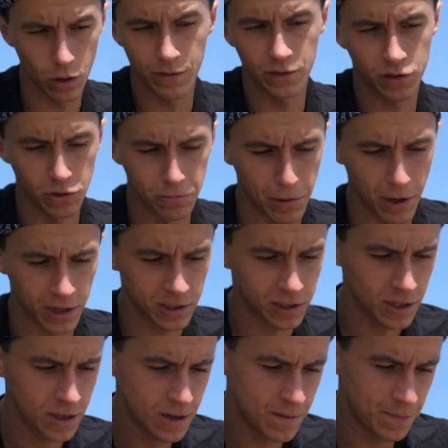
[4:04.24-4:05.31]
even 2 pegs,
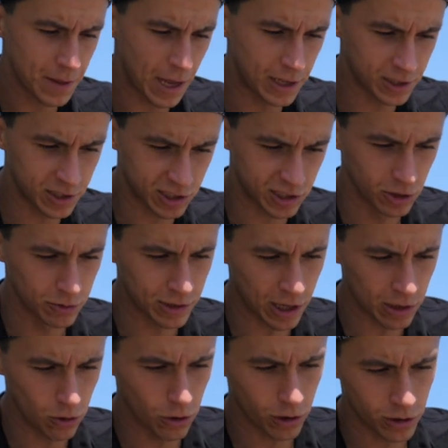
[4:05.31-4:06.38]
and it's still
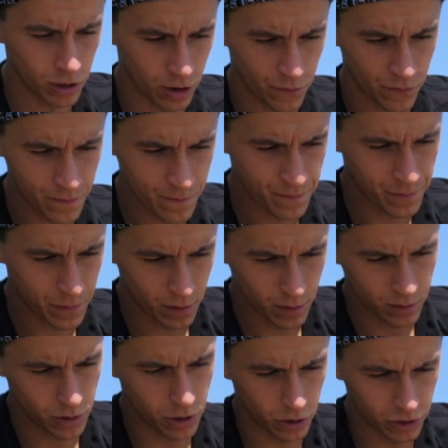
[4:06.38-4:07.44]
not long enough.
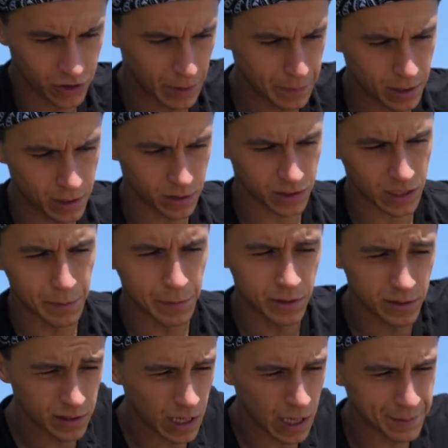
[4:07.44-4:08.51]
You know, send me a
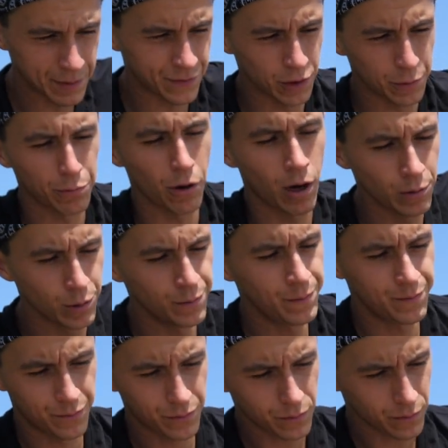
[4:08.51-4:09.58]
DM of your problem.
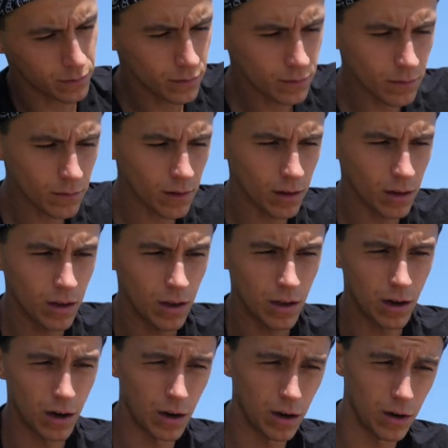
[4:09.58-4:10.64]

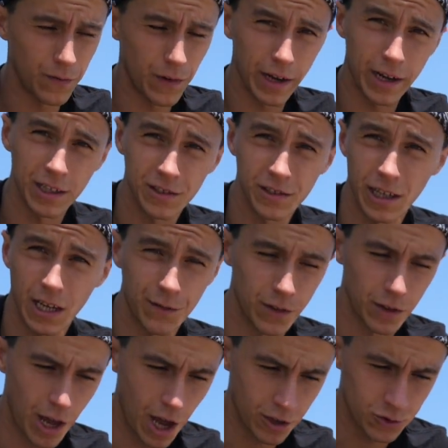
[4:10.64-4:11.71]
I guess like if
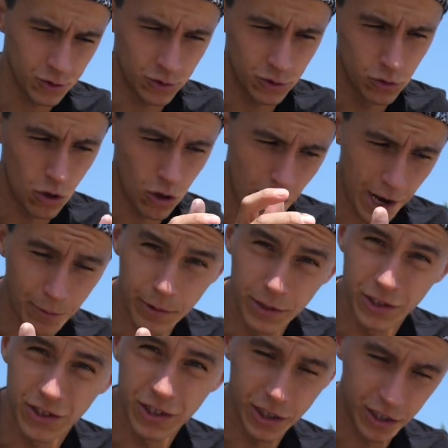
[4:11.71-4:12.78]
the axle is too long, I can
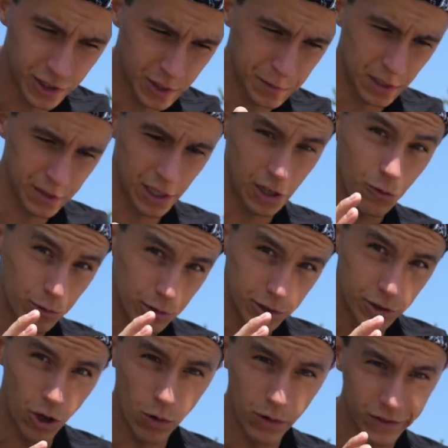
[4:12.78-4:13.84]
really see it, because sometimes I don't really
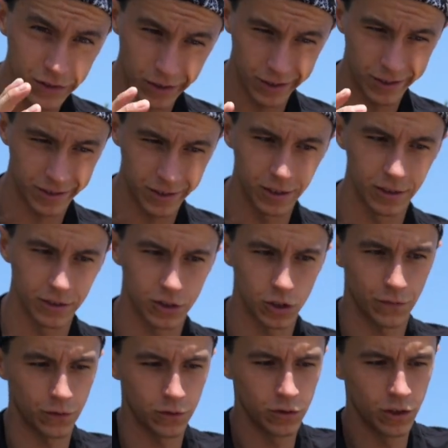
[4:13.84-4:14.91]
know until I see it. So
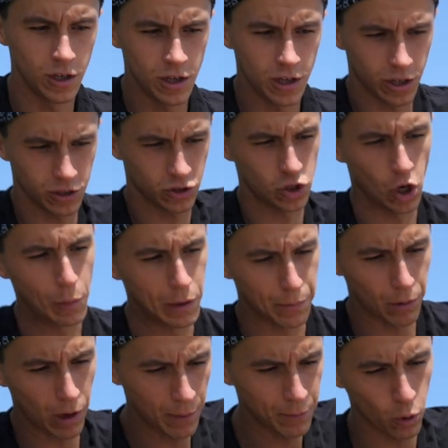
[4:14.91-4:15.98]
if you can show me the
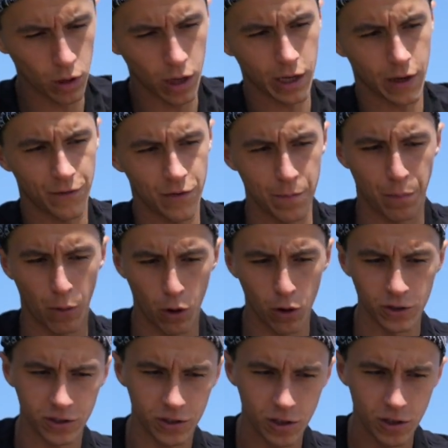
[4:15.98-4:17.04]
problem, or like if
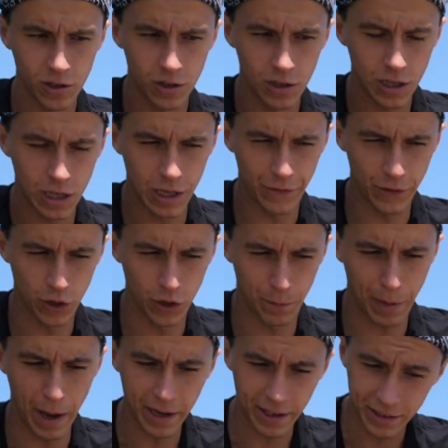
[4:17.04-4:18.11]
your
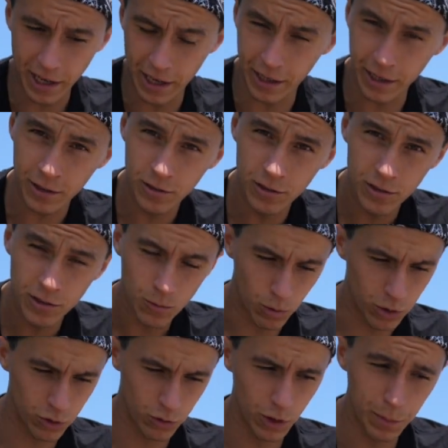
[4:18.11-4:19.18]
peg is hitting
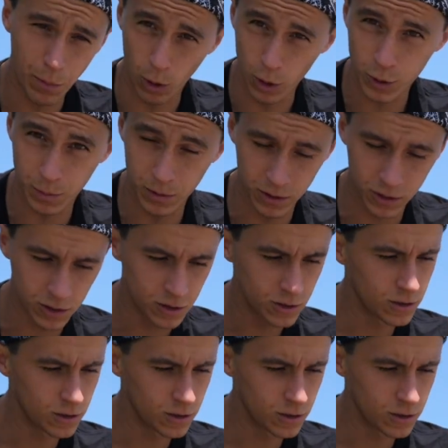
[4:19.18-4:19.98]
when you're doing bar spins,